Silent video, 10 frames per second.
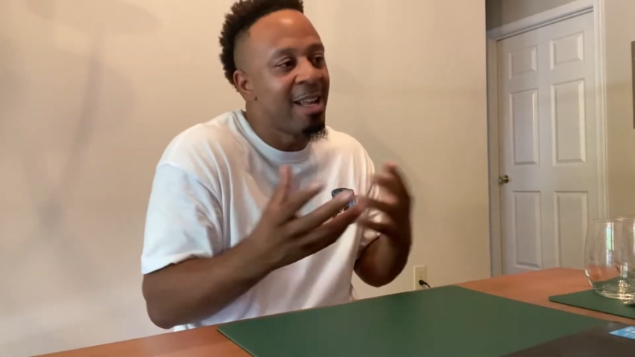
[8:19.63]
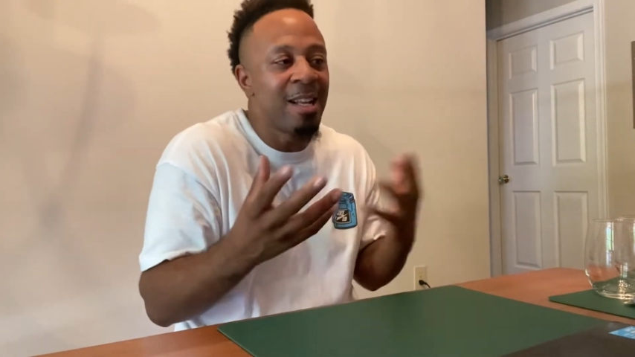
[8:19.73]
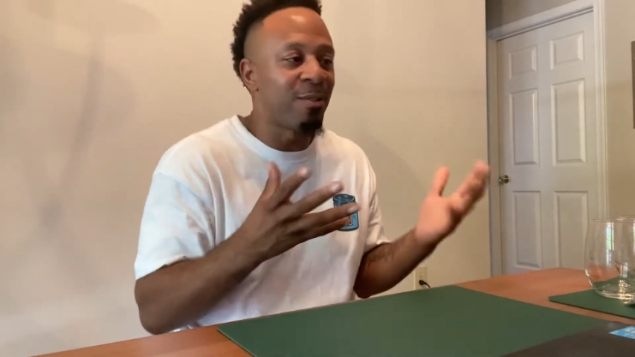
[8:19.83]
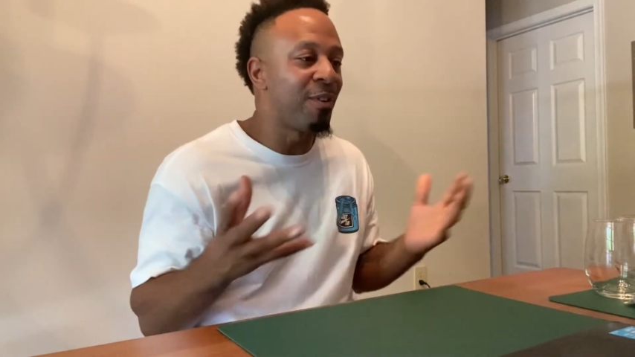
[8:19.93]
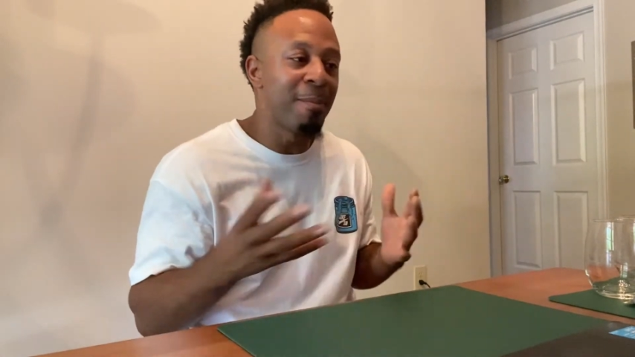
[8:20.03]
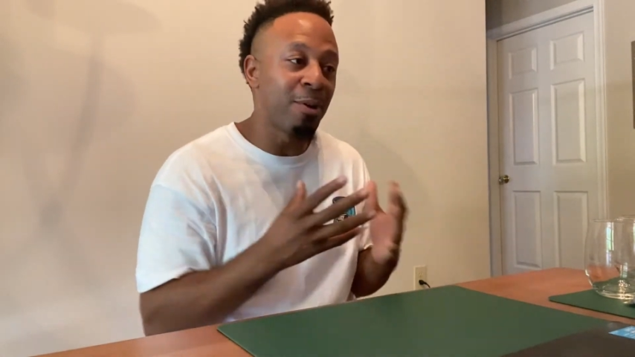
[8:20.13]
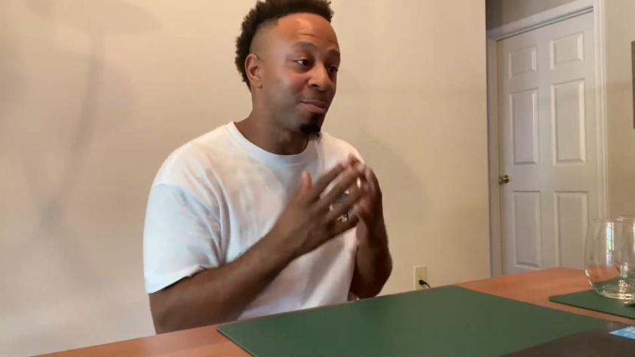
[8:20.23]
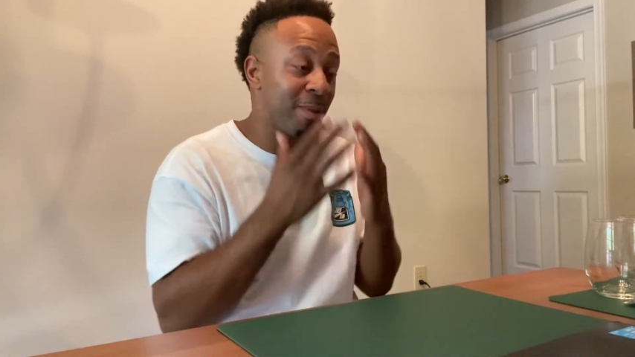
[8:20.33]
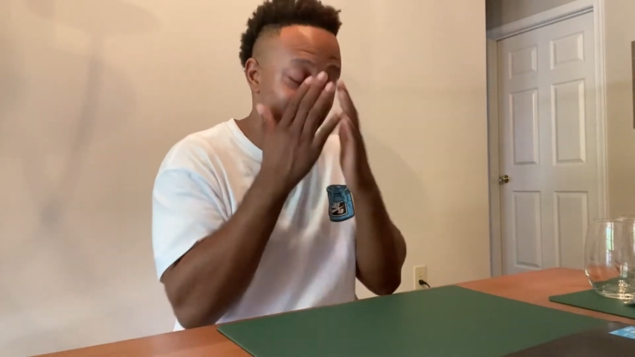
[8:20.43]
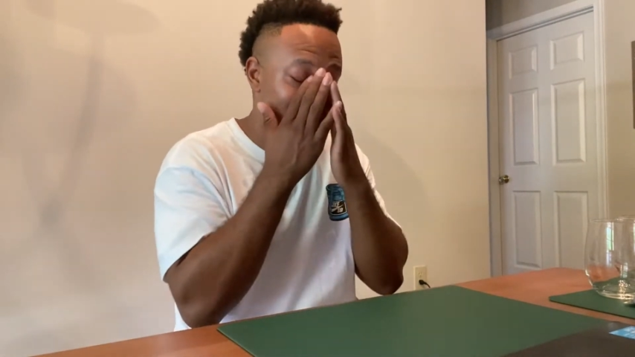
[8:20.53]
these
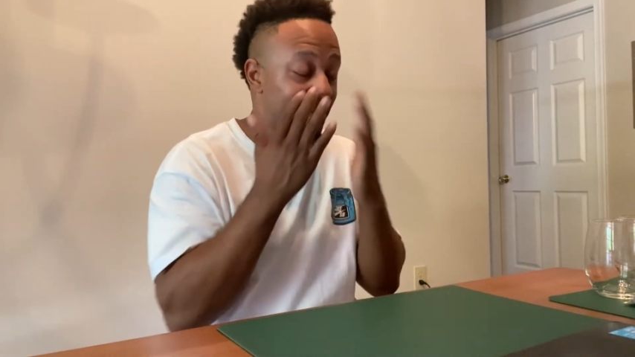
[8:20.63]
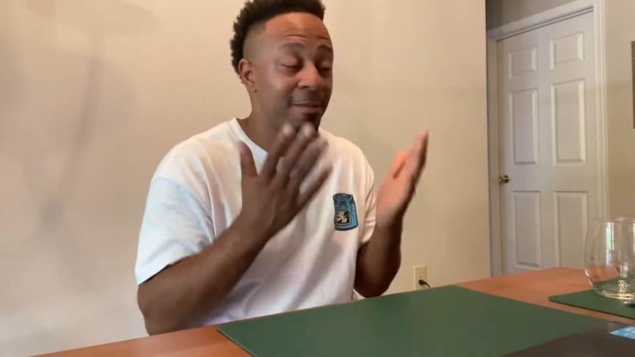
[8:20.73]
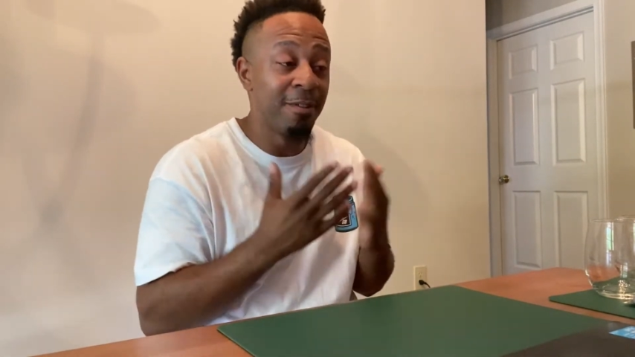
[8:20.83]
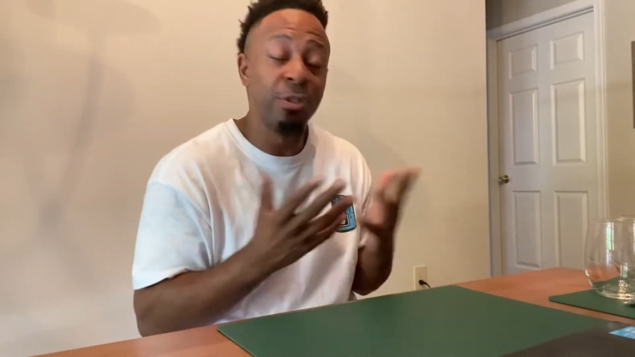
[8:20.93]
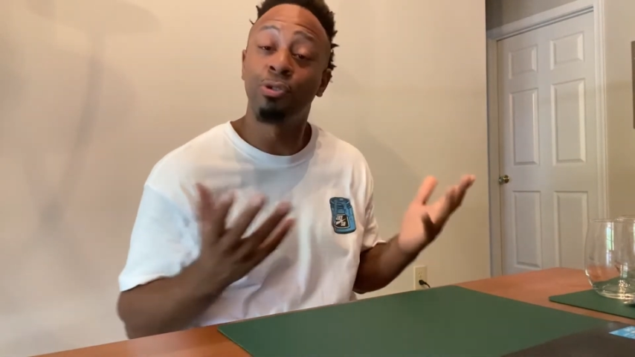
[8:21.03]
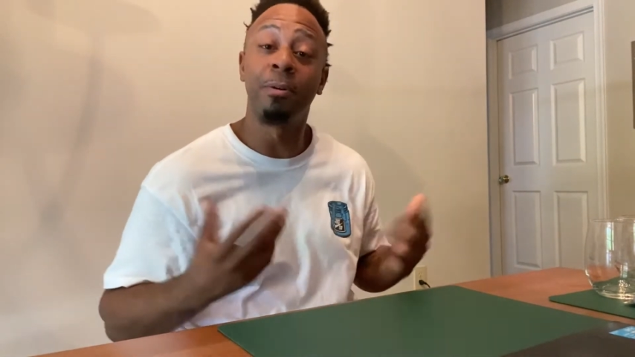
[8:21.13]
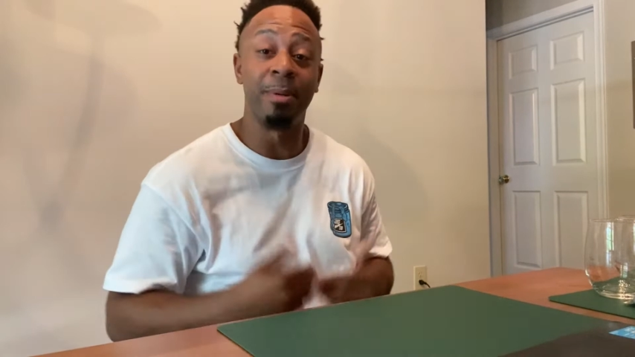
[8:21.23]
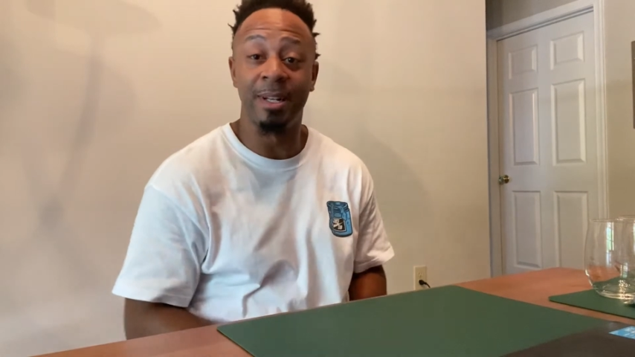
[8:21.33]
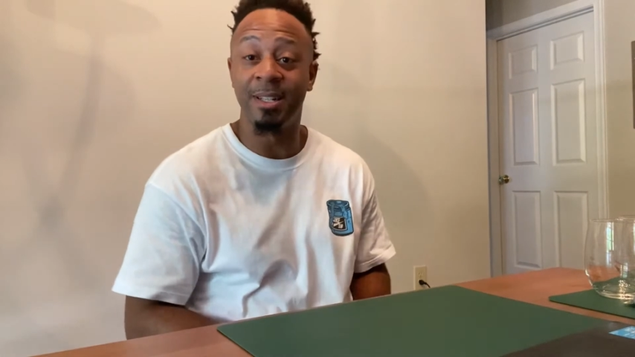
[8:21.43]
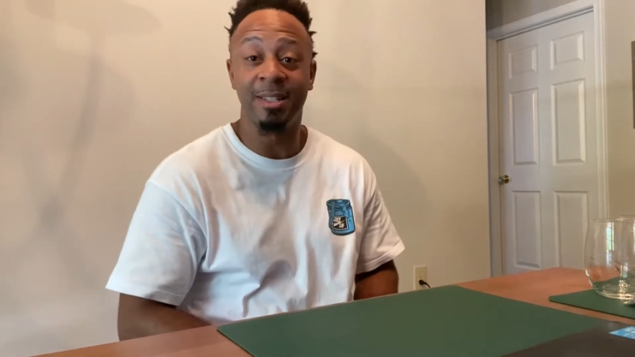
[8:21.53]
females be
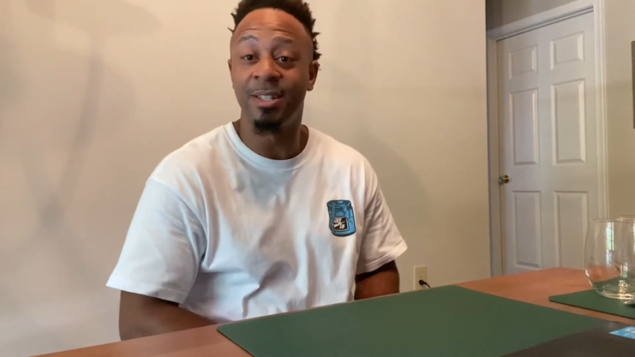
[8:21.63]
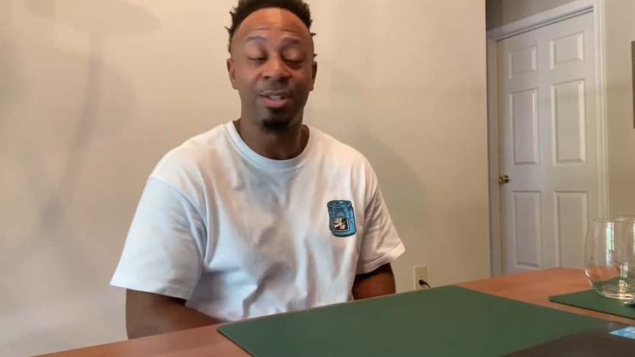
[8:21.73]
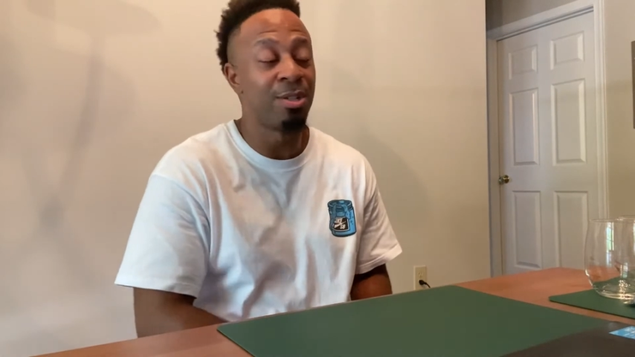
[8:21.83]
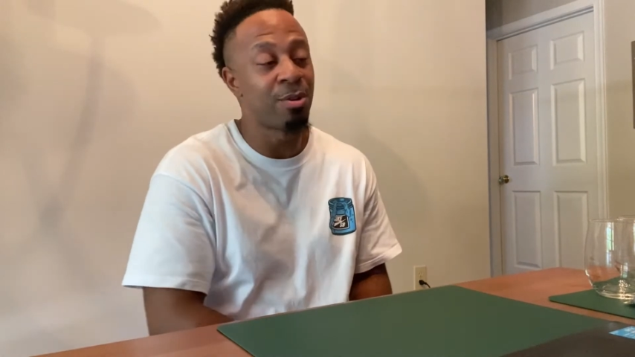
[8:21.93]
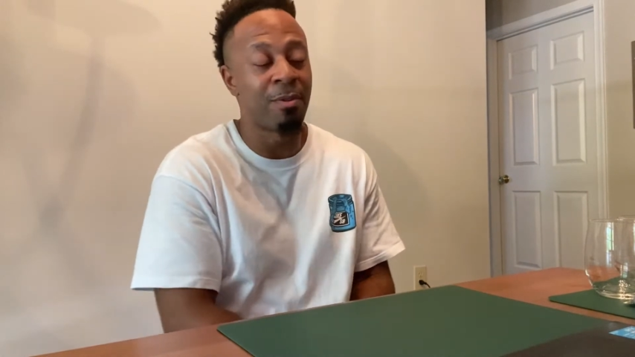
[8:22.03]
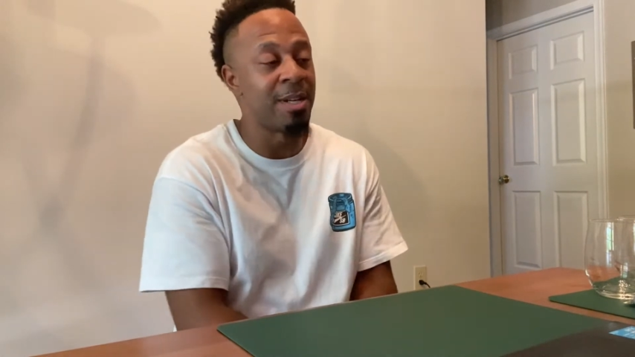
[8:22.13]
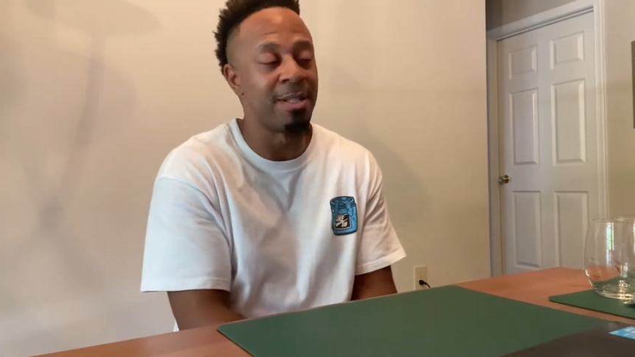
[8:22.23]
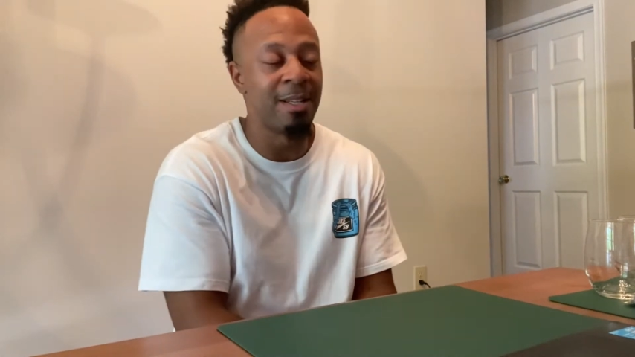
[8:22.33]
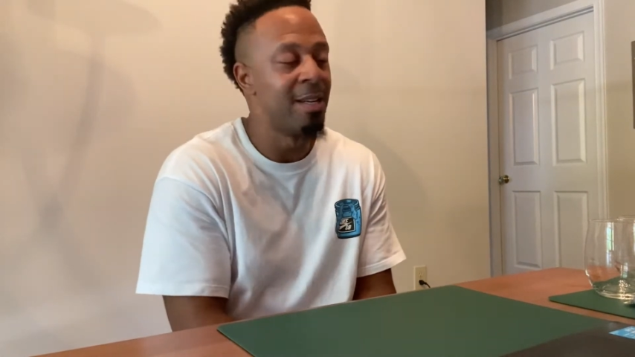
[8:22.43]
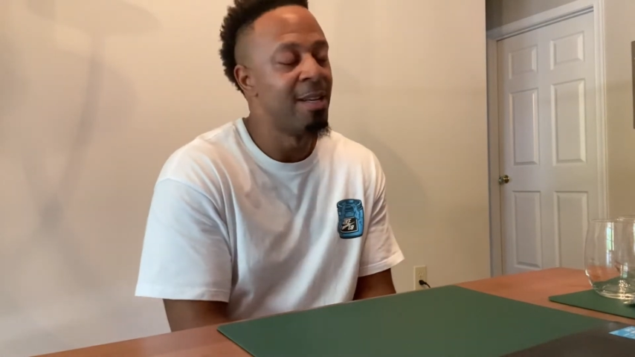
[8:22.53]
tripping. It's it's, it's crazy.